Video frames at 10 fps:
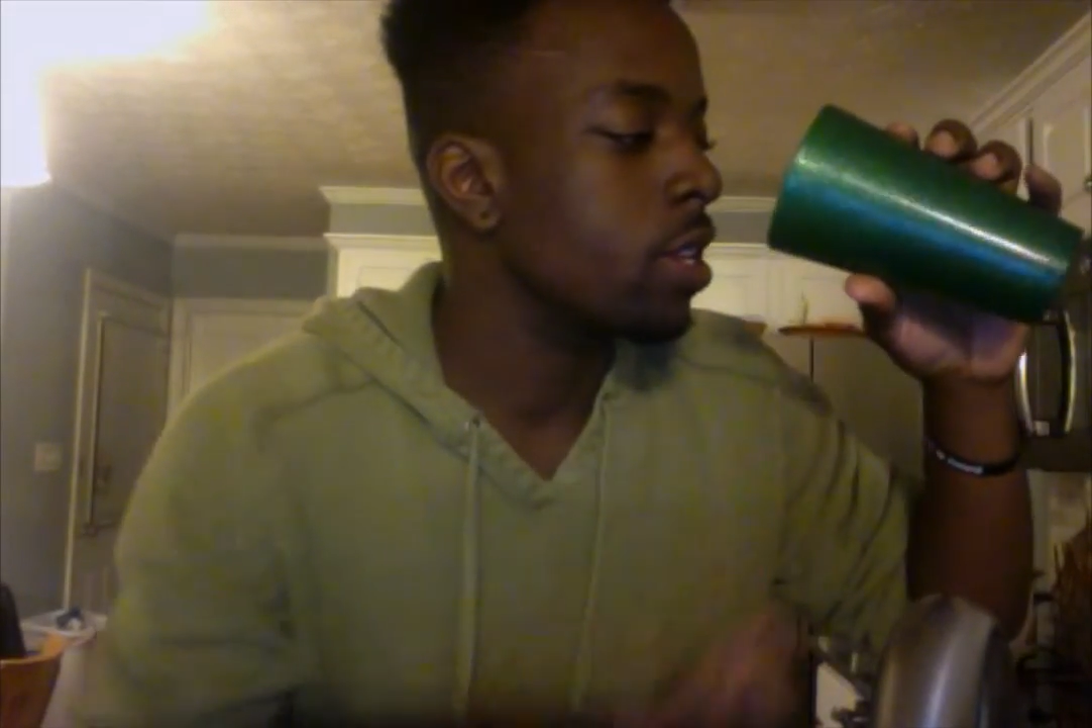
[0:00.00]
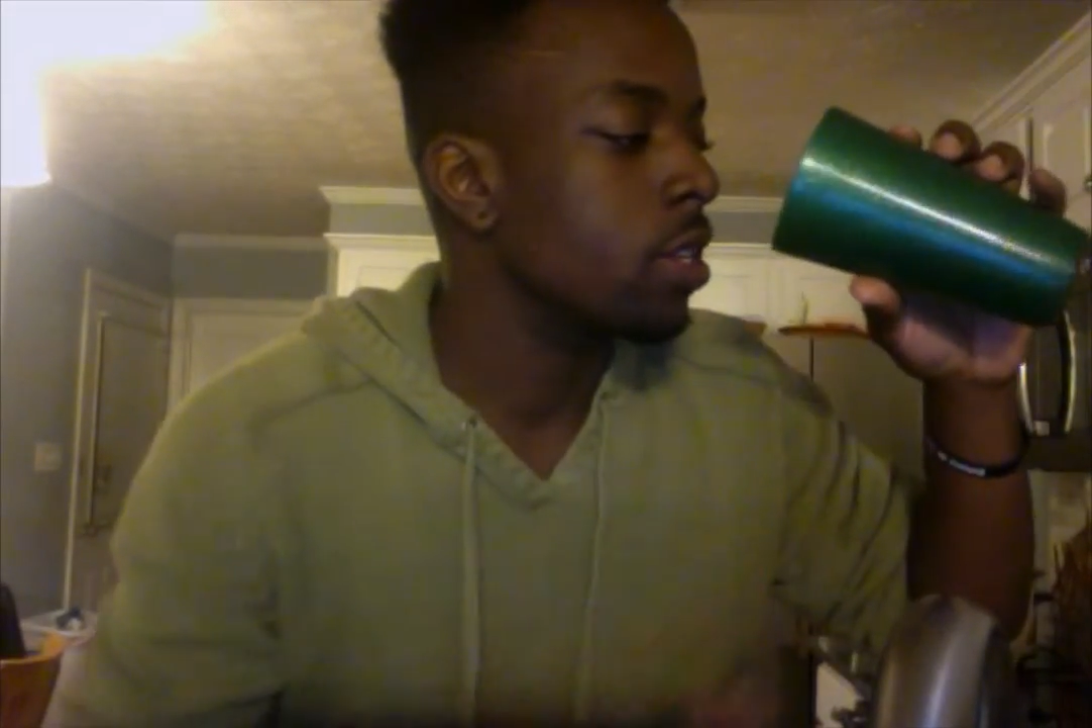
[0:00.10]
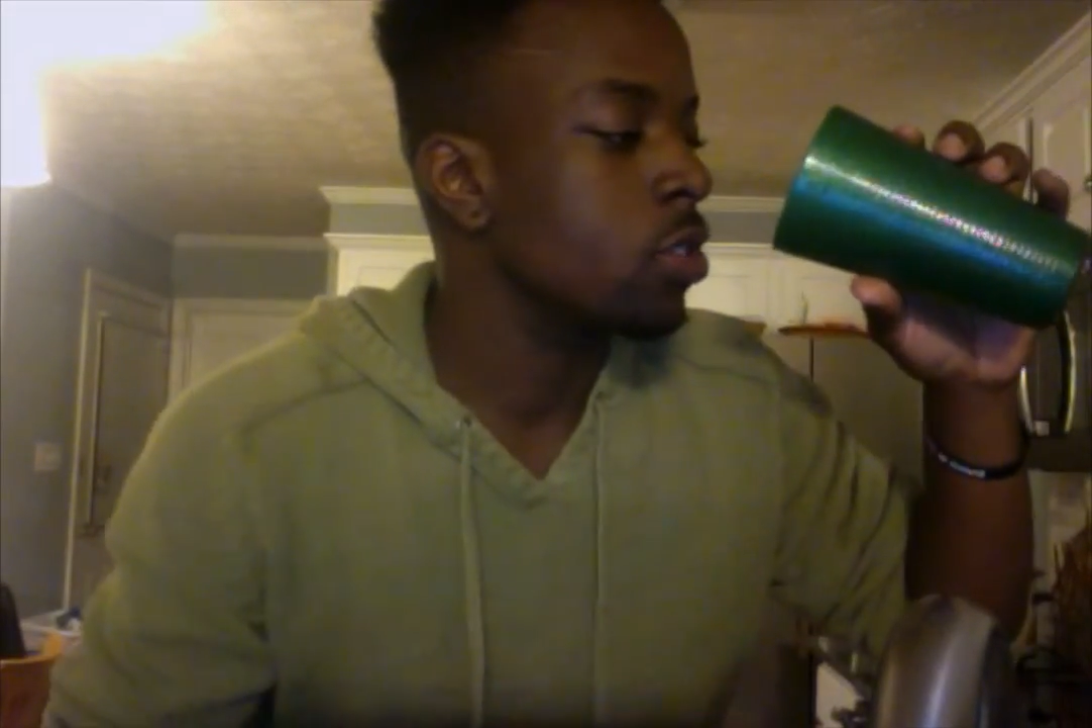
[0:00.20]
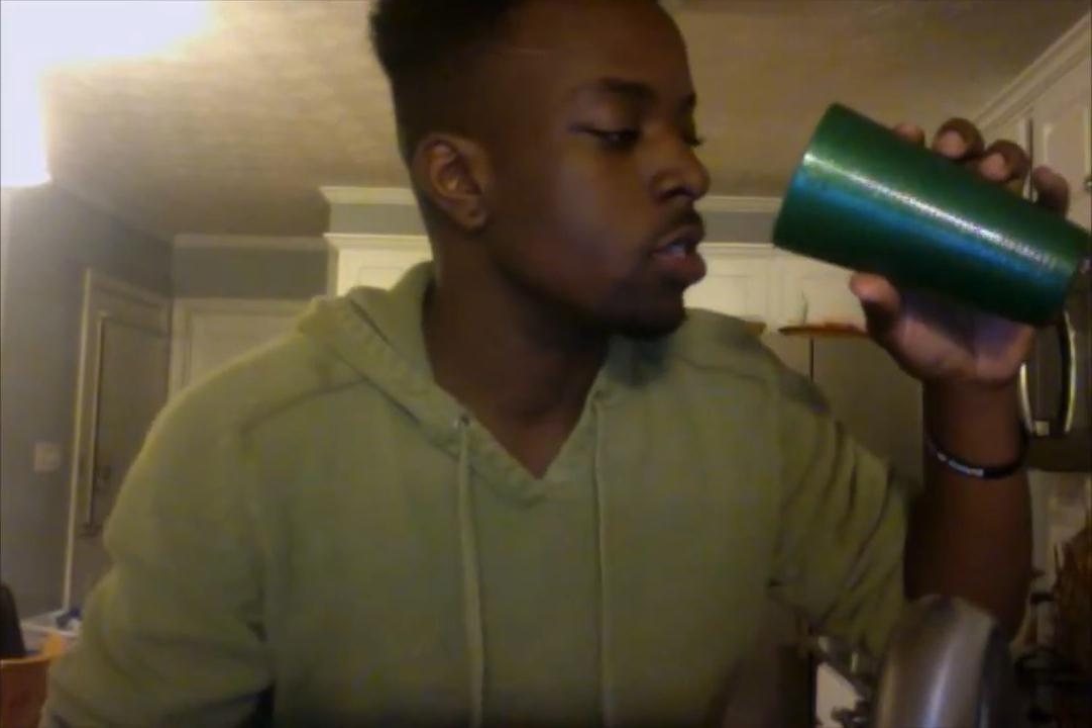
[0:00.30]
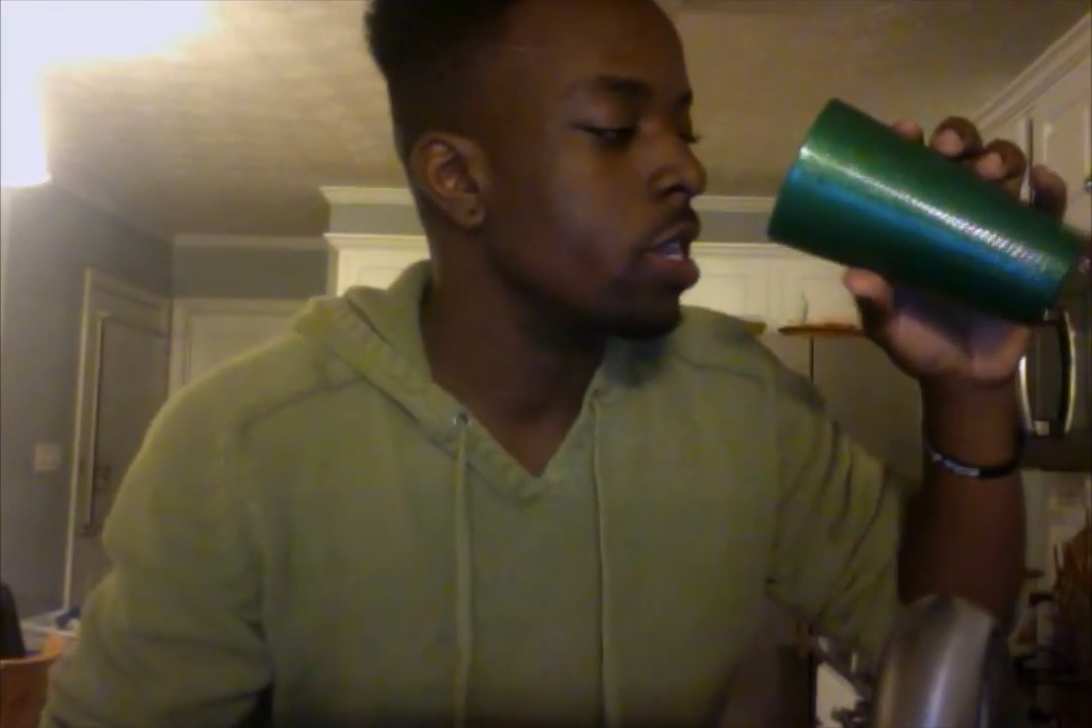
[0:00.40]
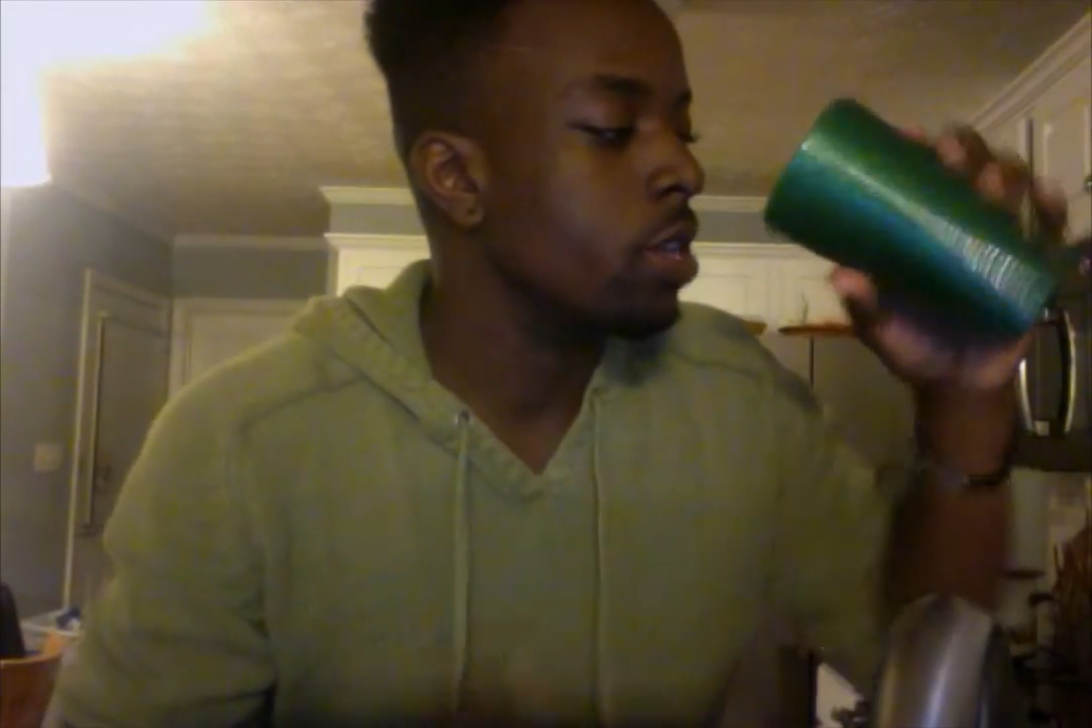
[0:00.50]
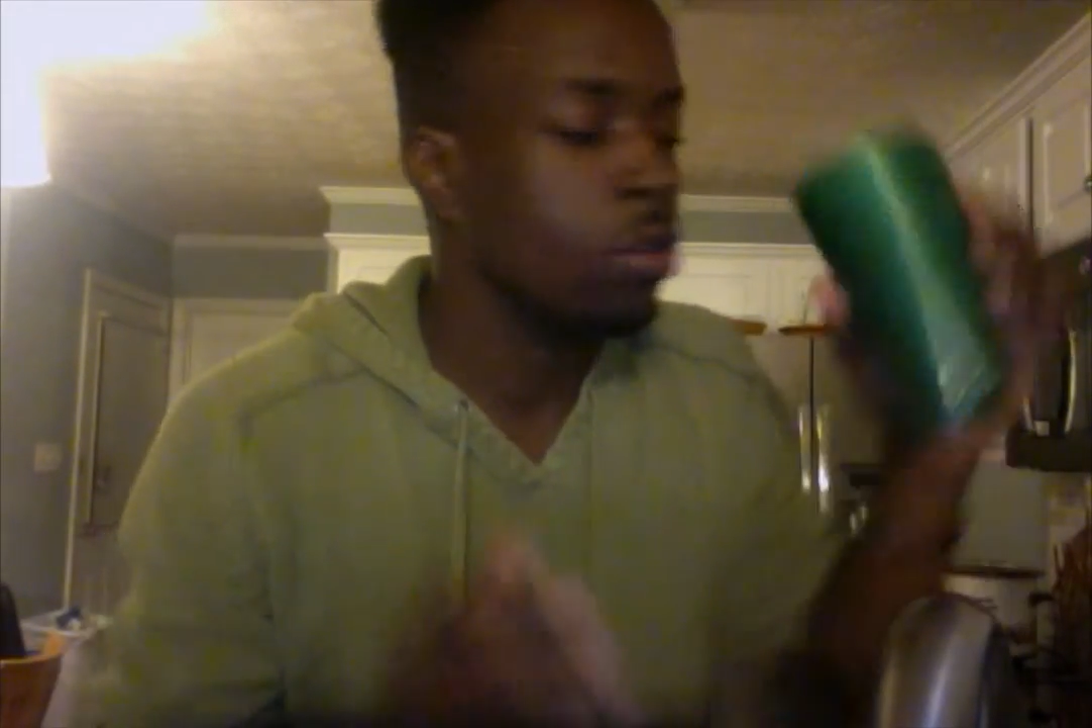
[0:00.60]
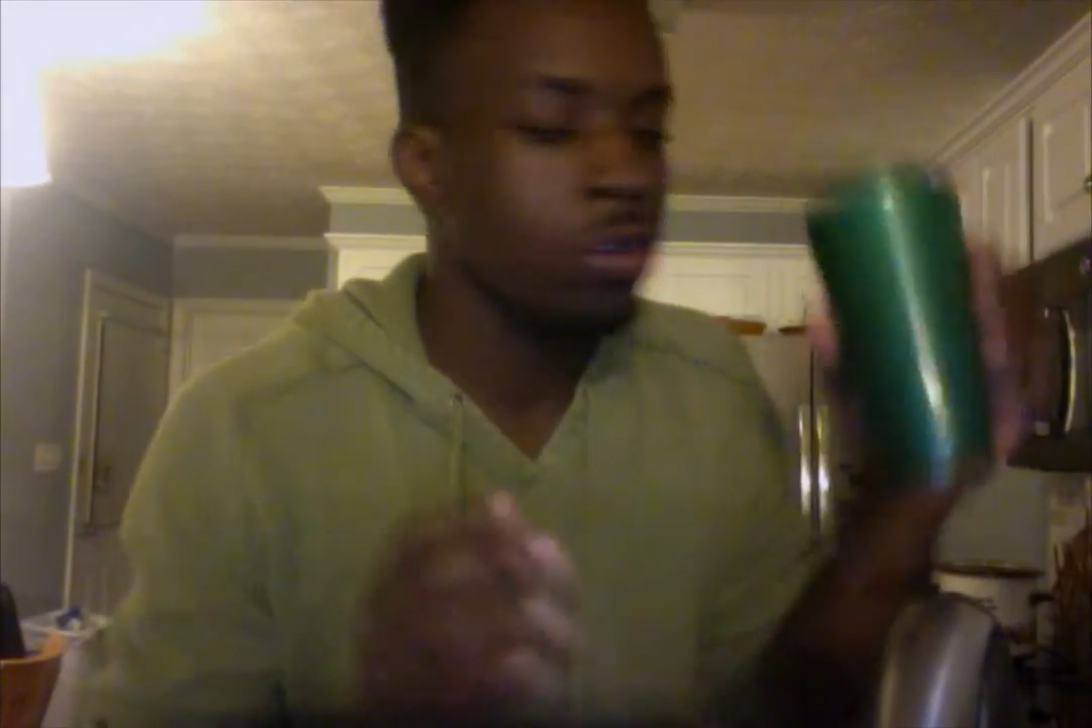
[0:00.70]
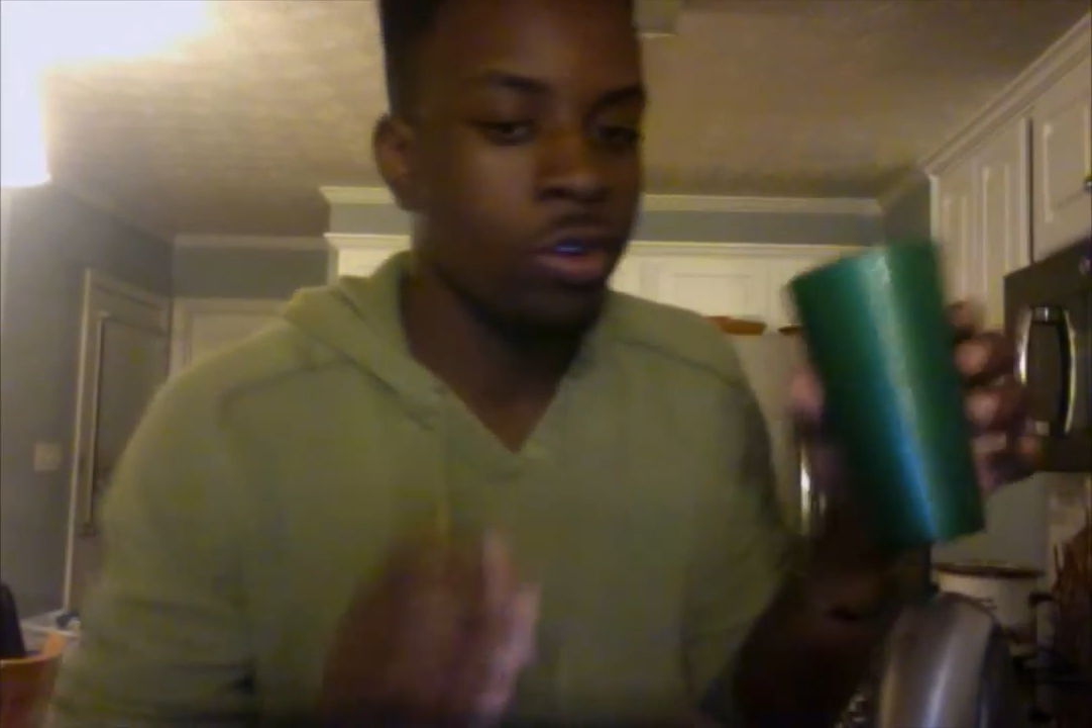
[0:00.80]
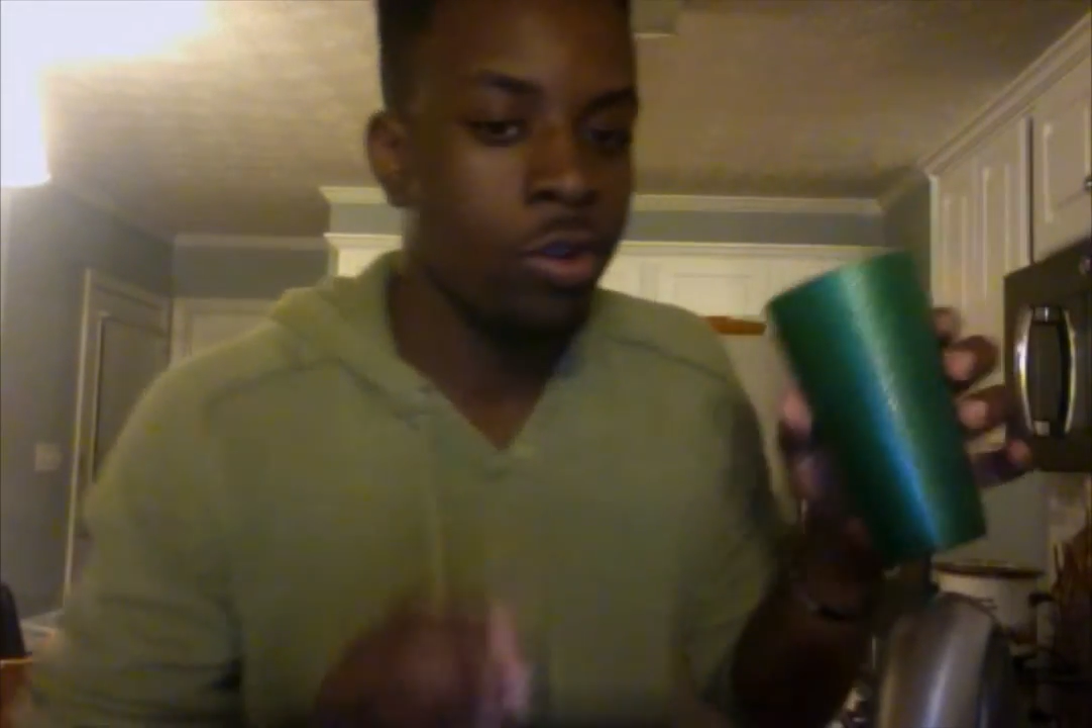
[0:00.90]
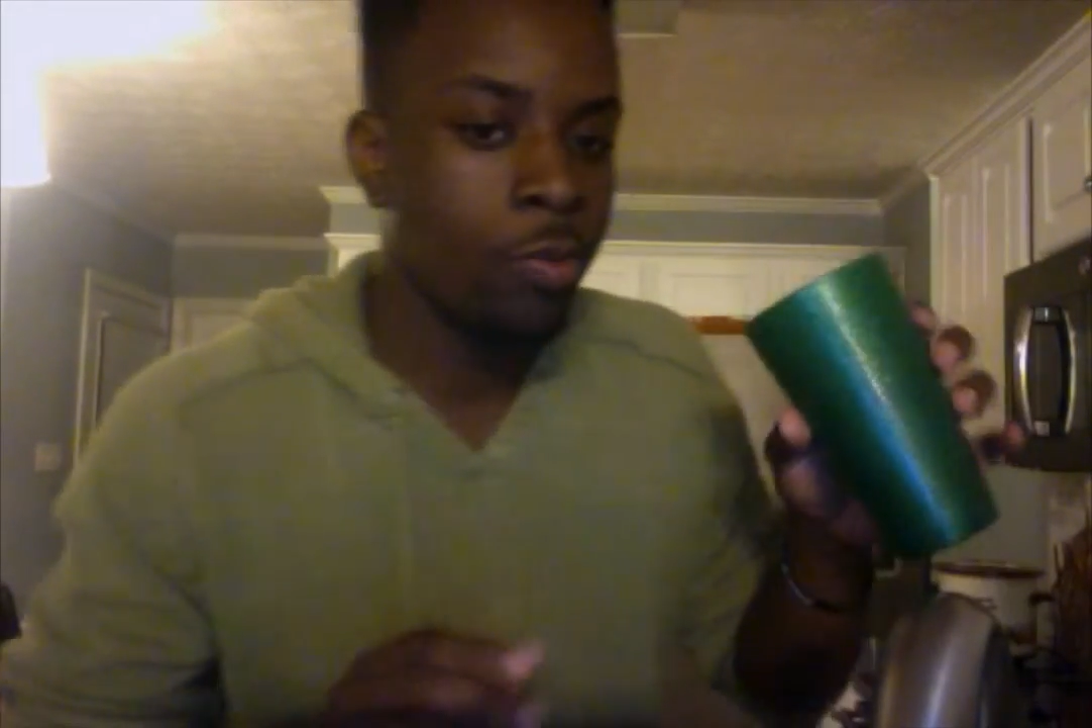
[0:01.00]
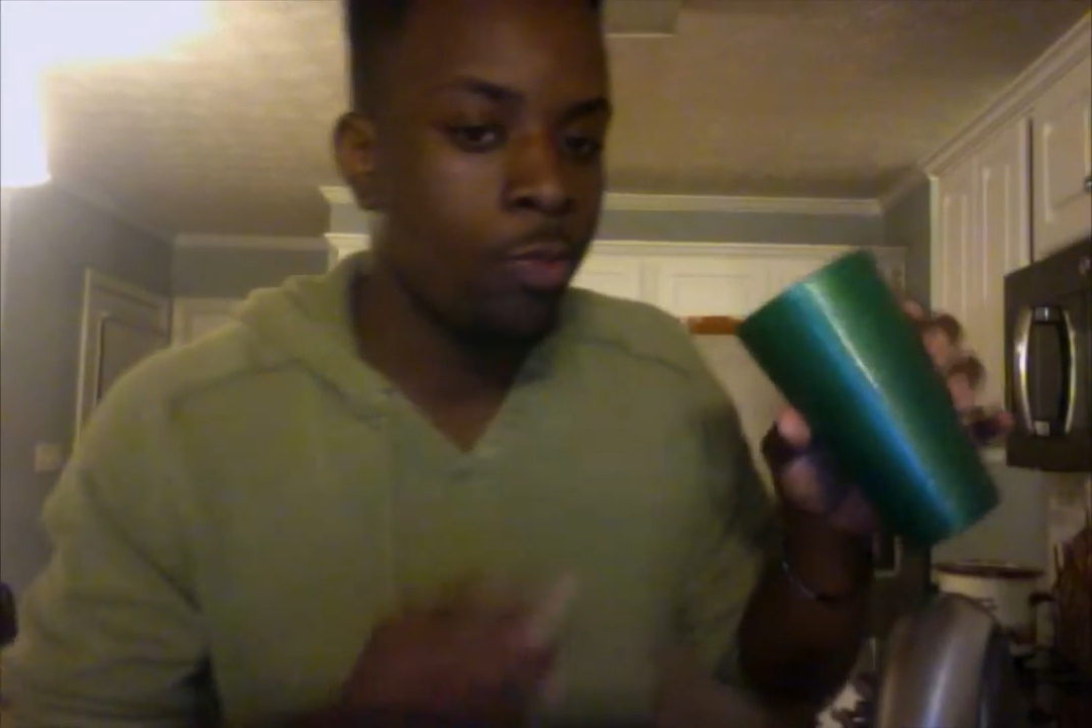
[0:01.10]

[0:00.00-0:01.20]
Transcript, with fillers: just let look.